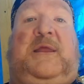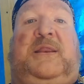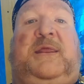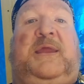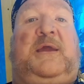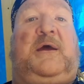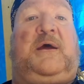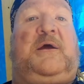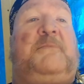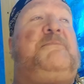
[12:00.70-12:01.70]
in the
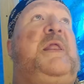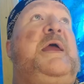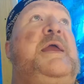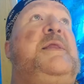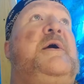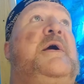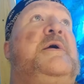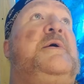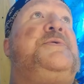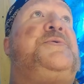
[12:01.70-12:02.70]
uh, blade
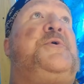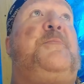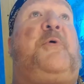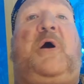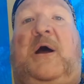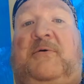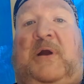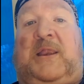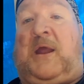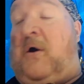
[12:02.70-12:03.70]
super hot
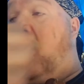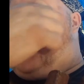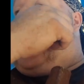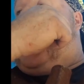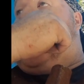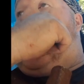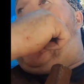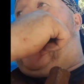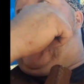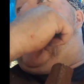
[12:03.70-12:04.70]
right now.
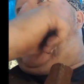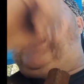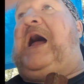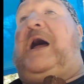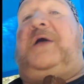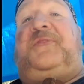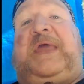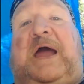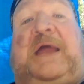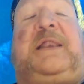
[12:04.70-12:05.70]
Uh,
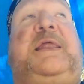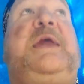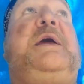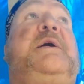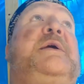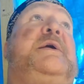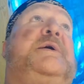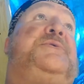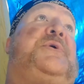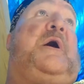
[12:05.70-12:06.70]
the idea
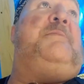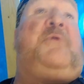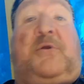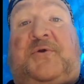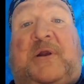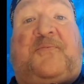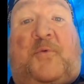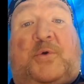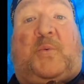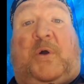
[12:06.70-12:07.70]
is I'm going to try to
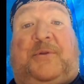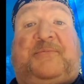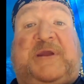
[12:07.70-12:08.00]
forge weld them